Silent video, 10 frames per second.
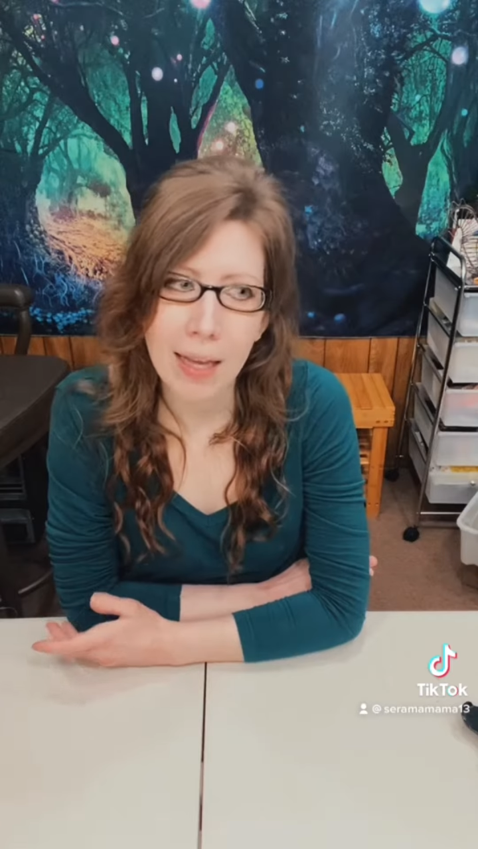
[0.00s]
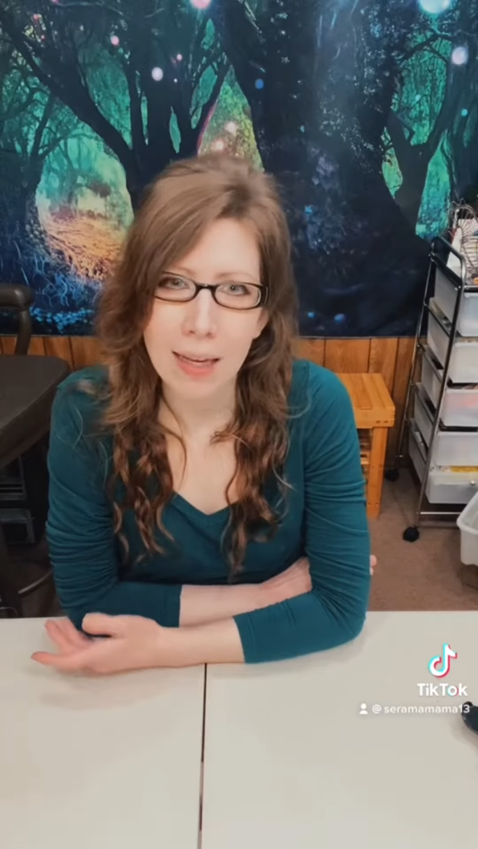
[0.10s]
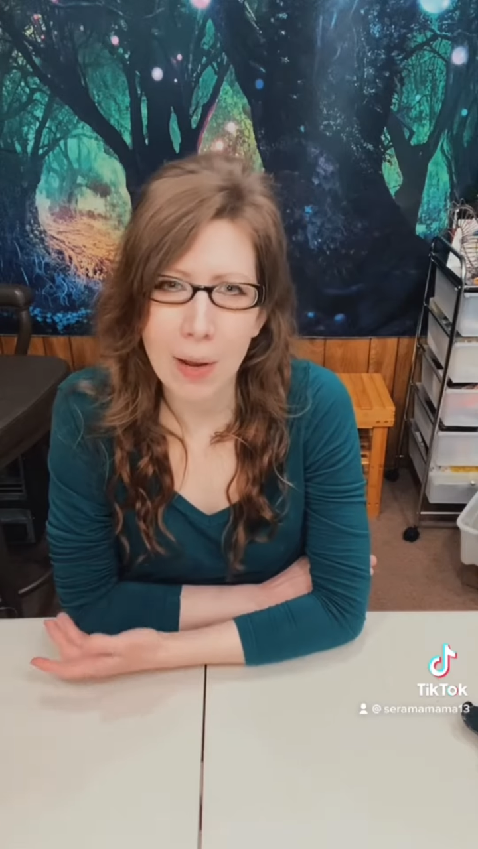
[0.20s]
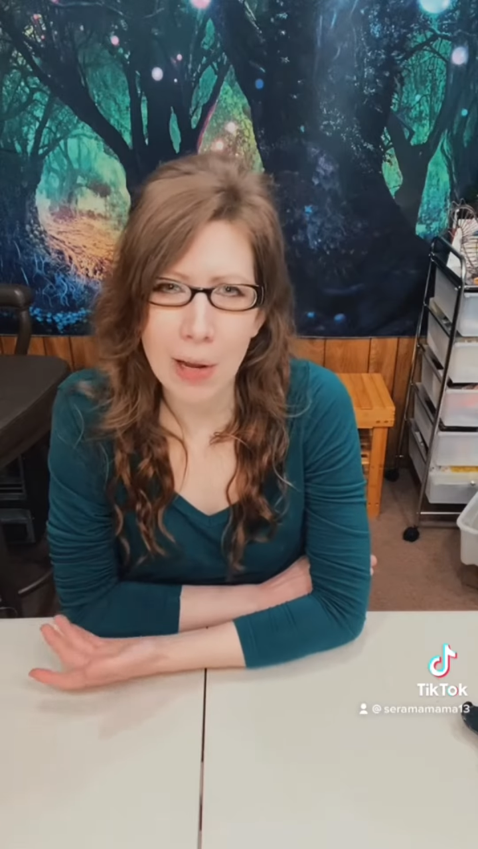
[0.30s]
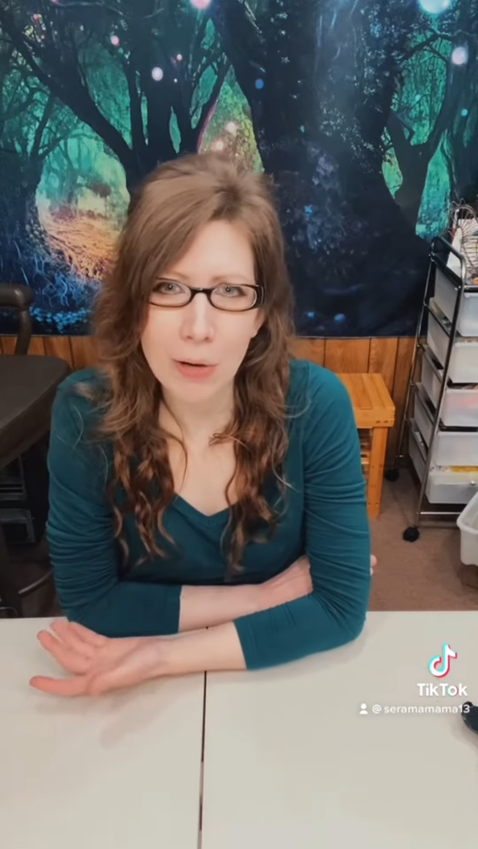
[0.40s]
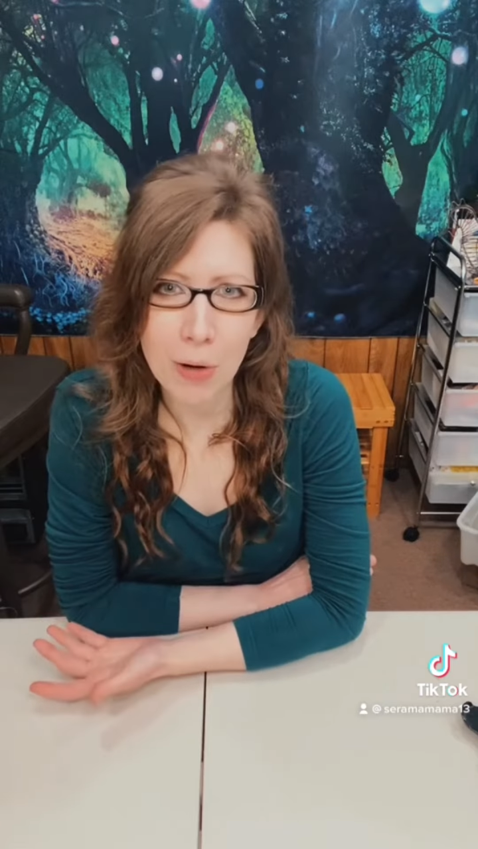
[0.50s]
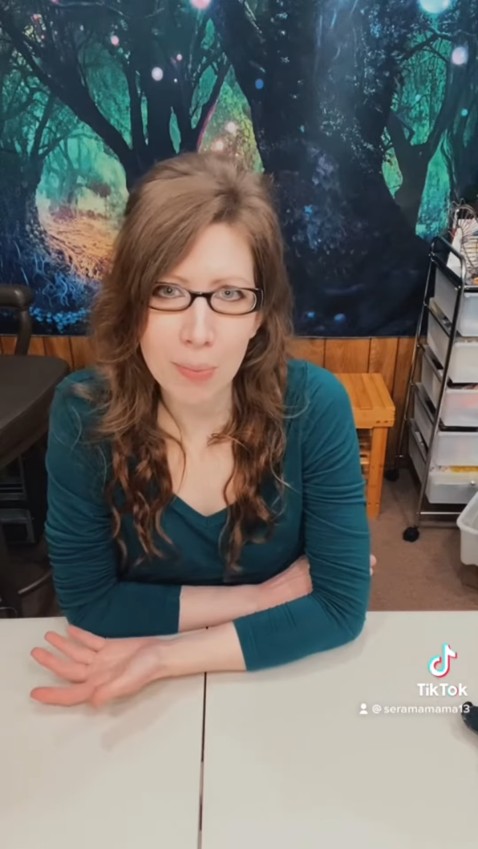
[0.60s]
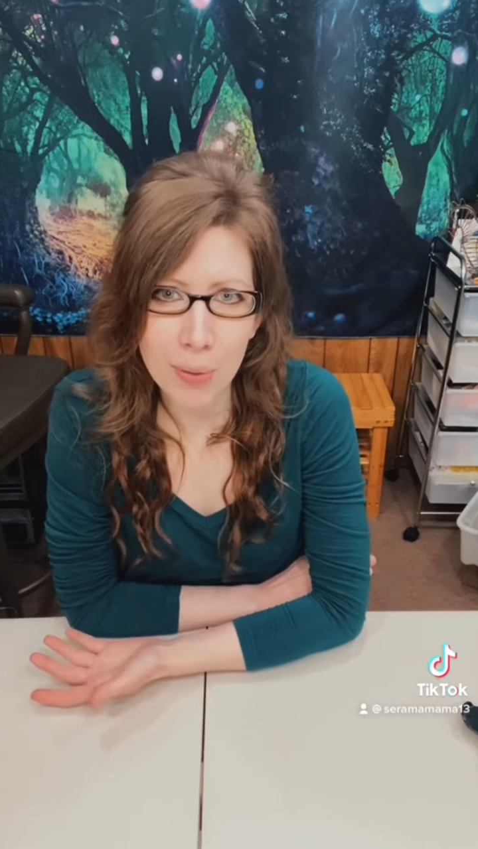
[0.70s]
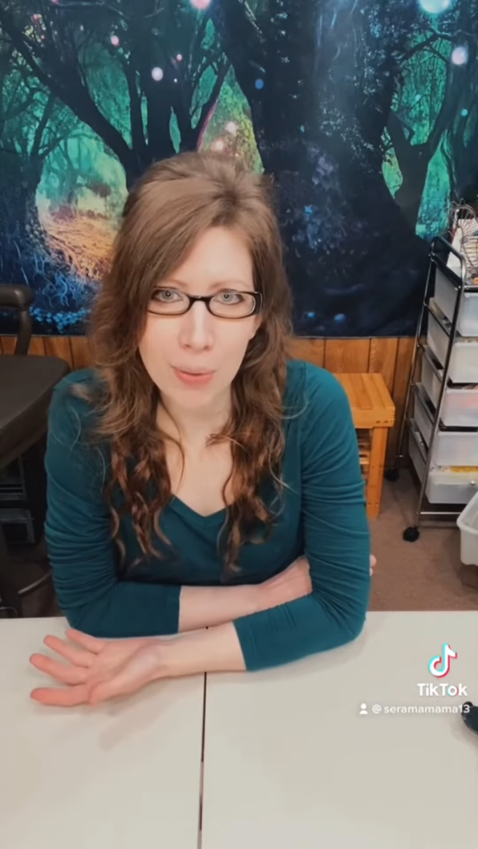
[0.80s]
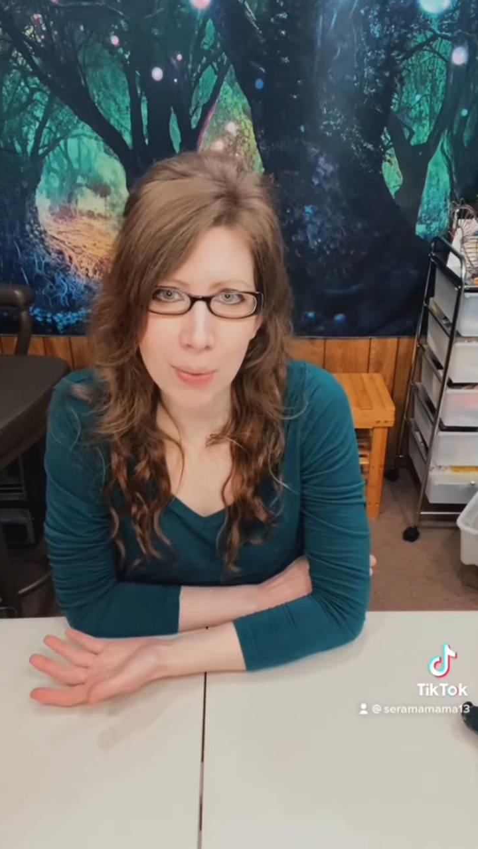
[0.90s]
Now I can grow
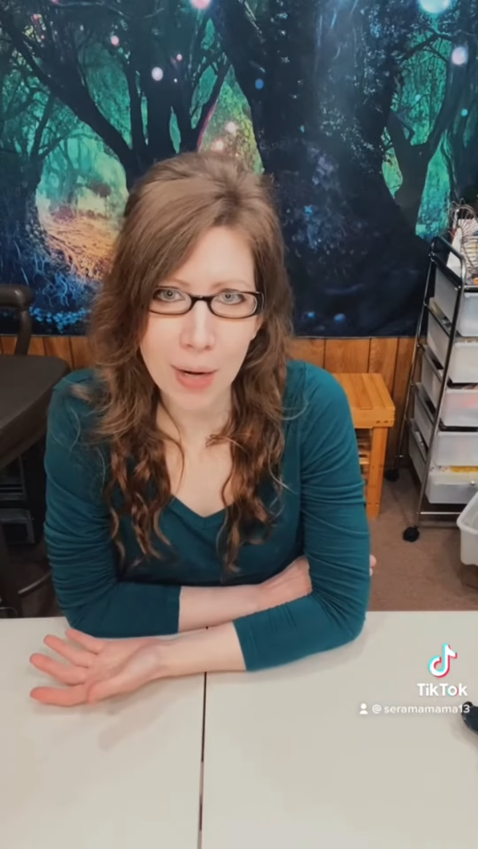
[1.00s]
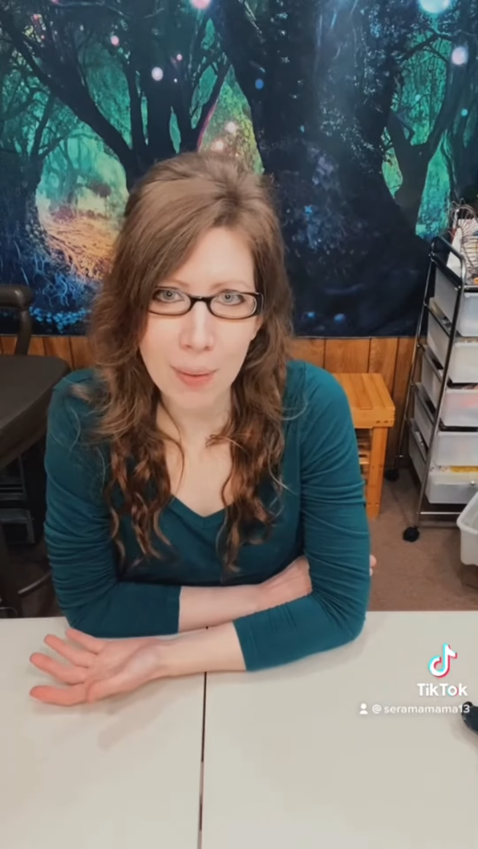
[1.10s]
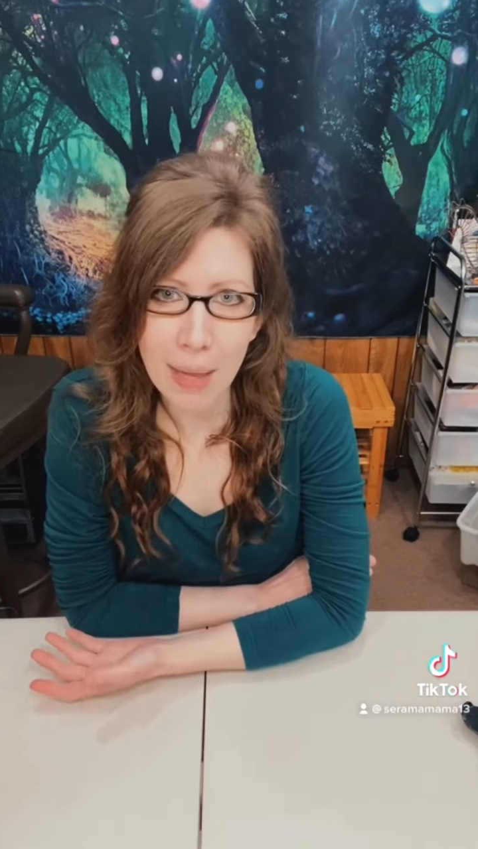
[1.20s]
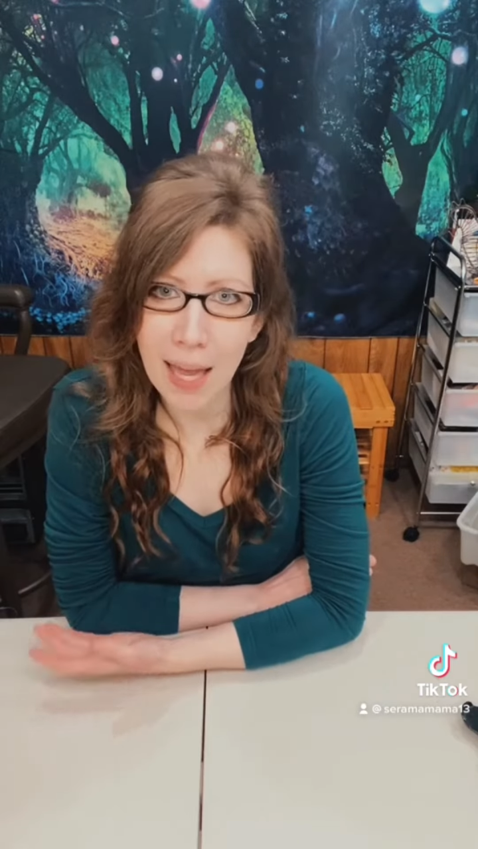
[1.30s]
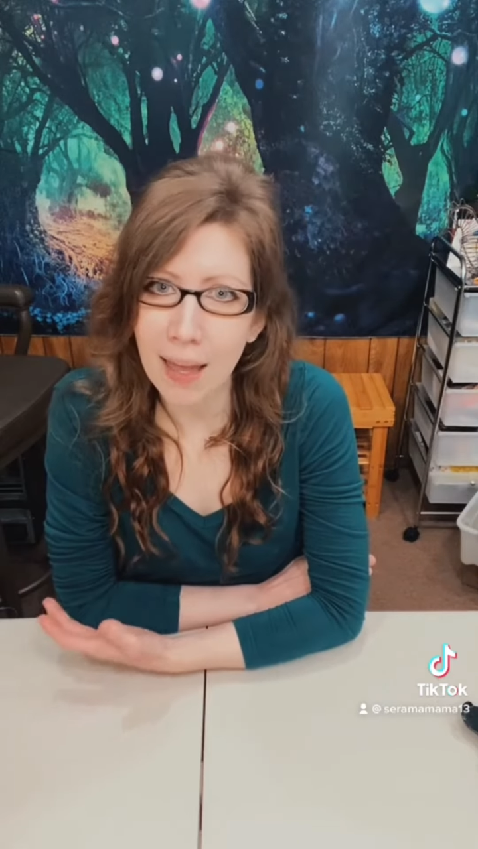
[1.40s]
both where I'm at